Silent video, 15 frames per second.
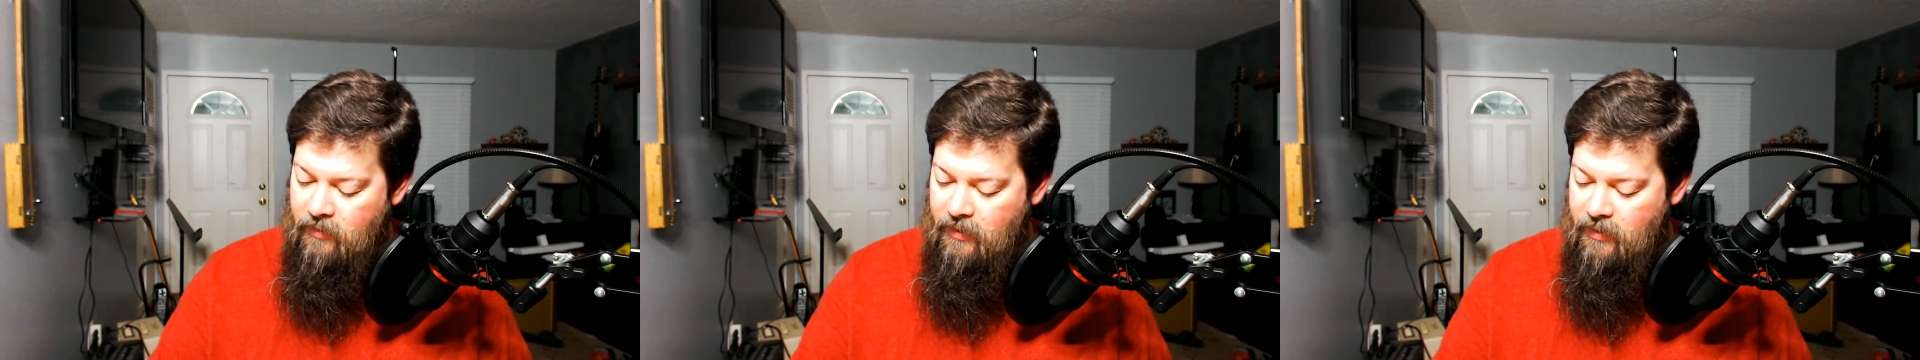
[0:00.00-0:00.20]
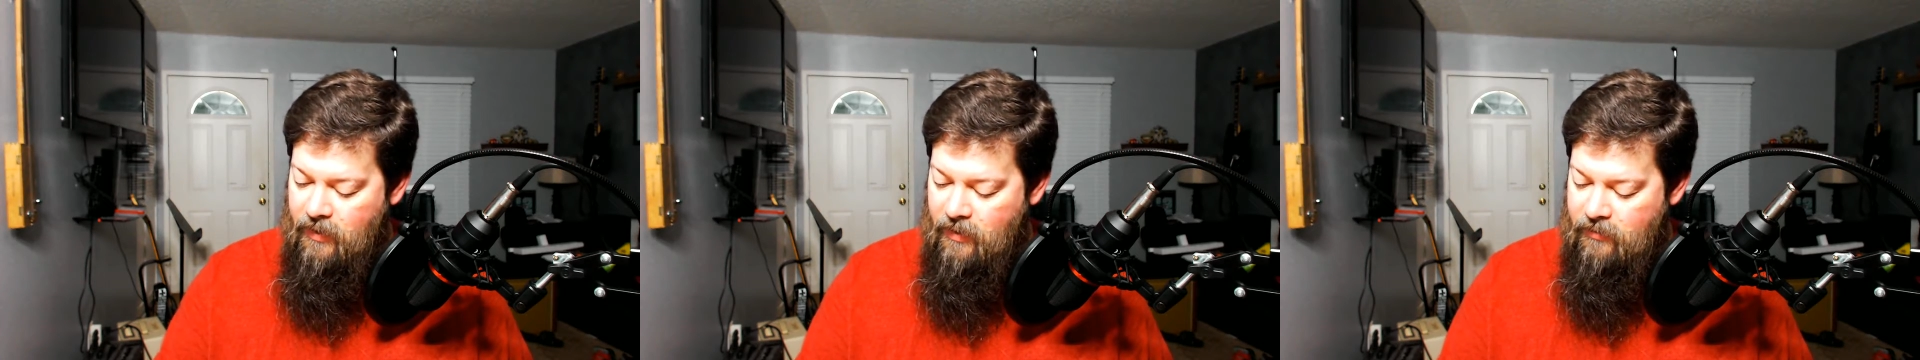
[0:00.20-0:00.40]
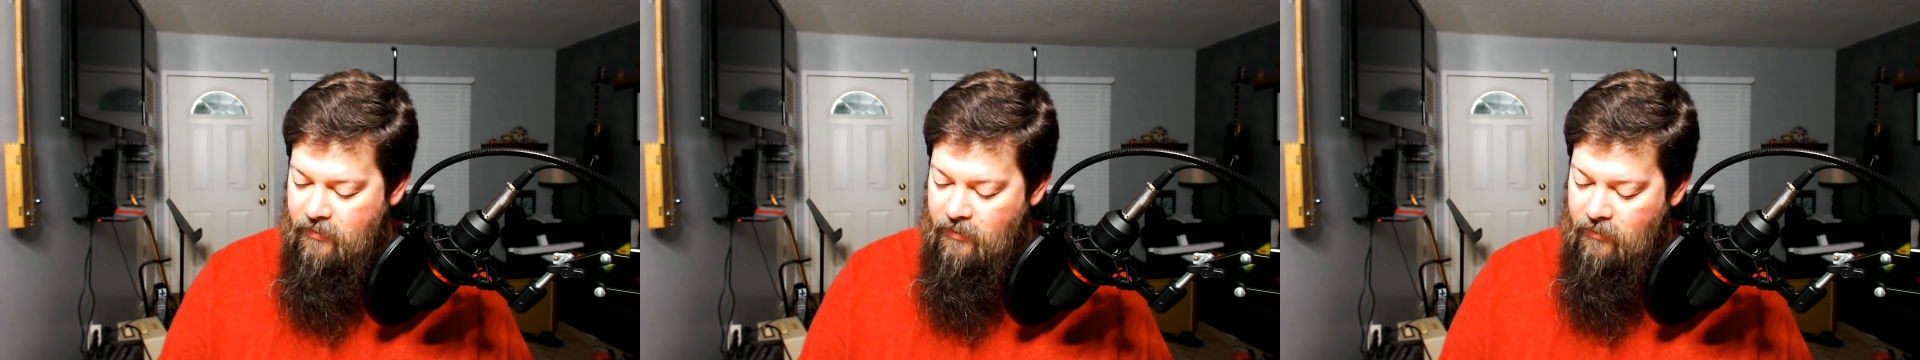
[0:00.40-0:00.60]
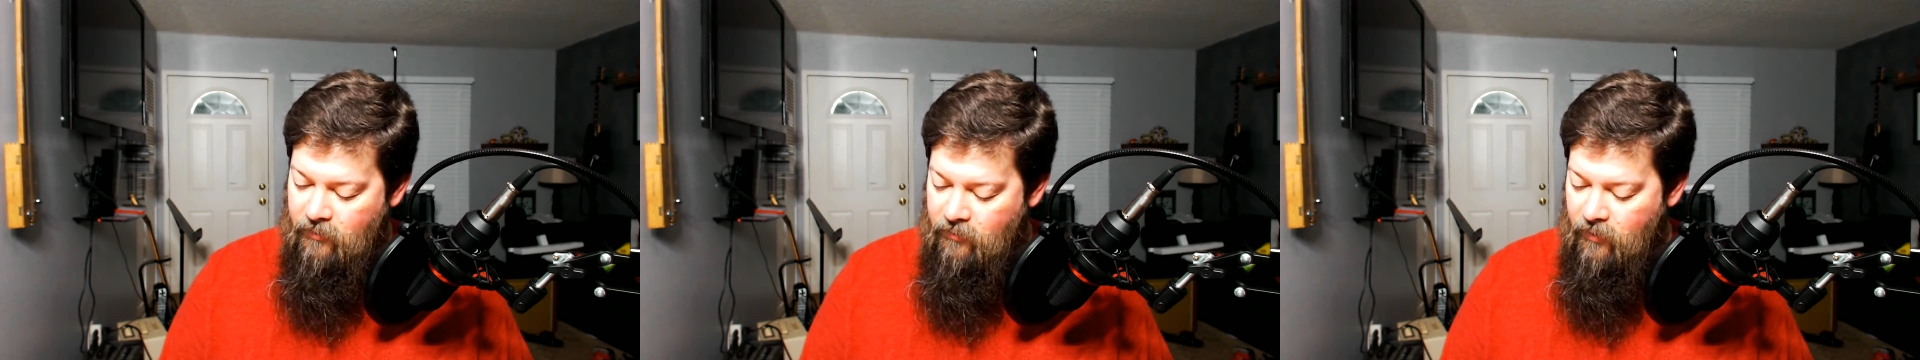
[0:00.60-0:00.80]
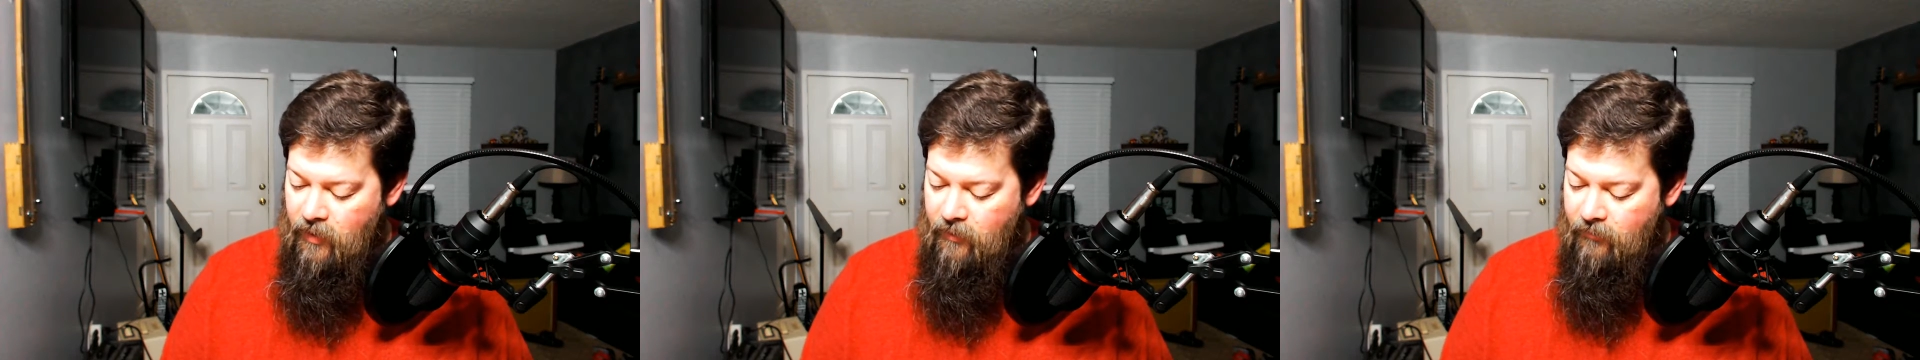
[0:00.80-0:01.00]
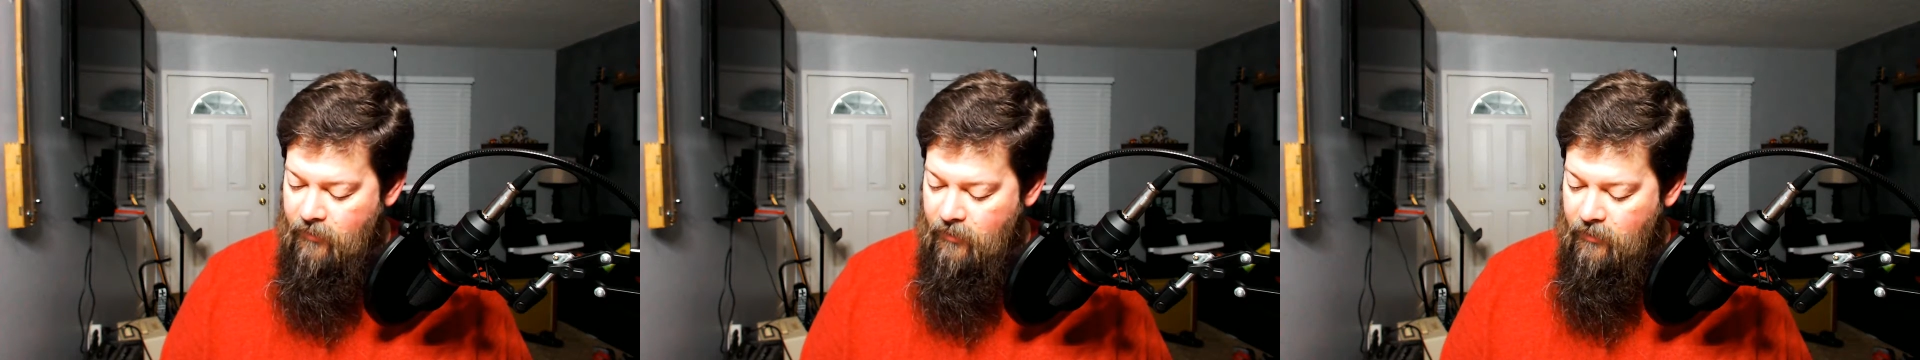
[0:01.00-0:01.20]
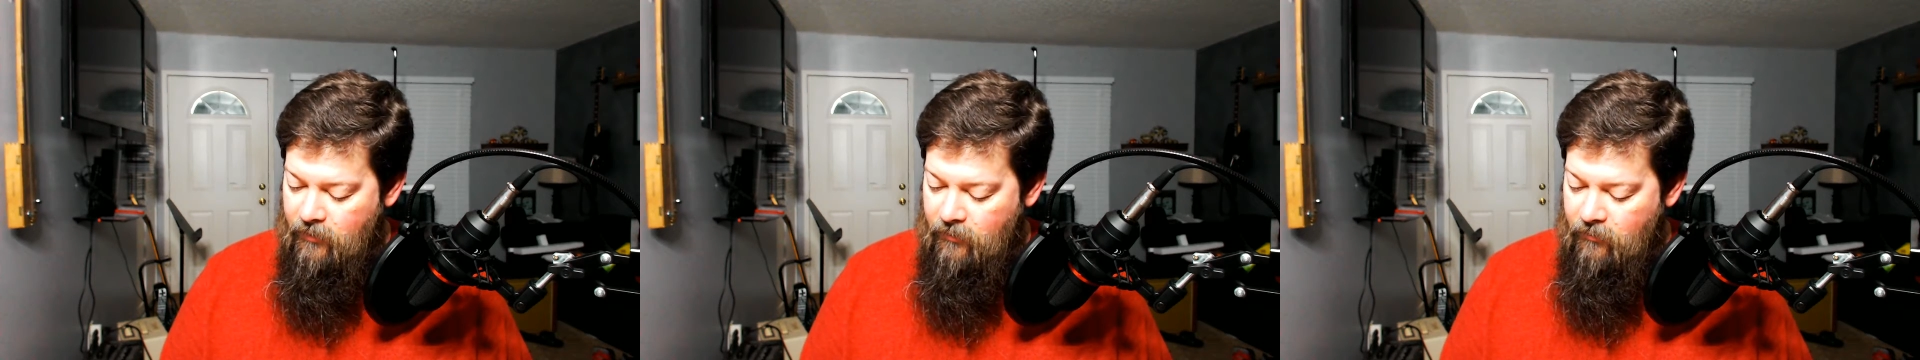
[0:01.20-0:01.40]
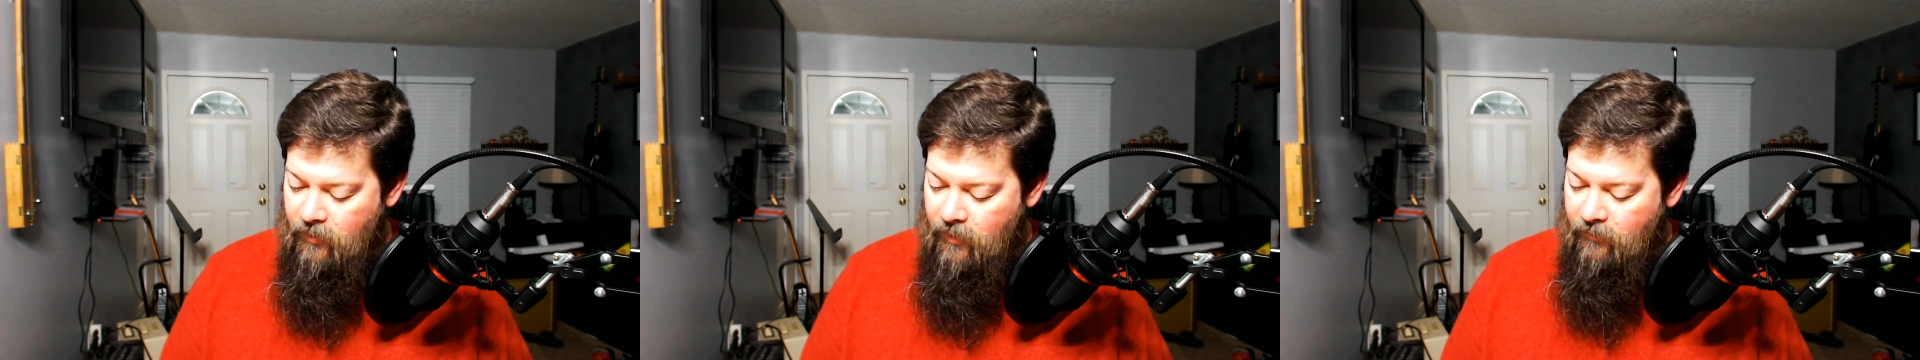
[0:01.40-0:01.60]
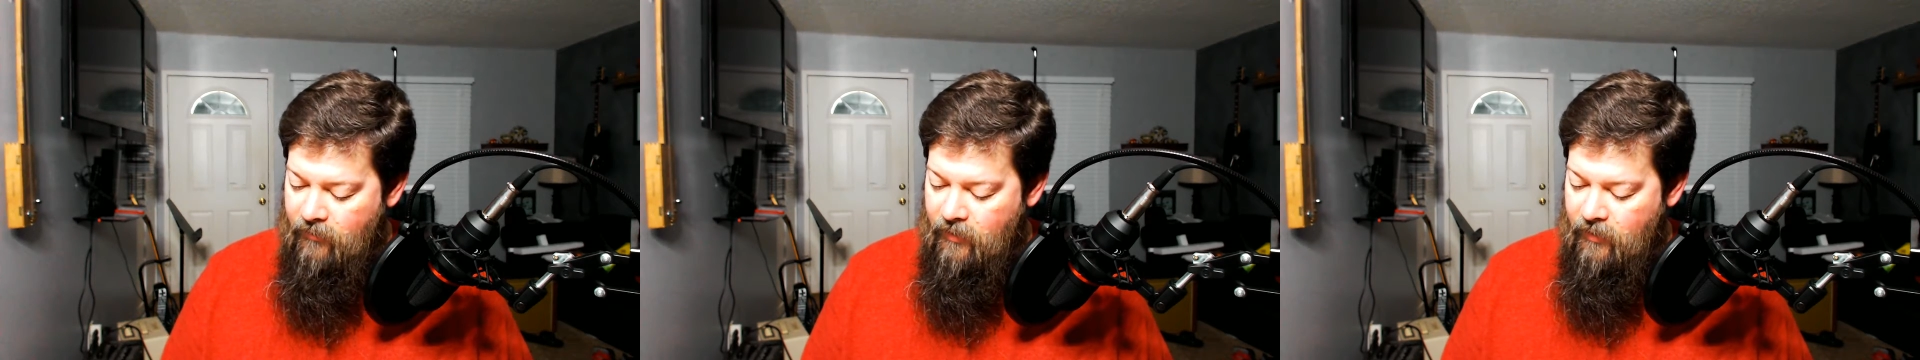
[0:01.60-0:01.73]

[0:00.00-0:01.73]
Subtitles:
the desert and grieved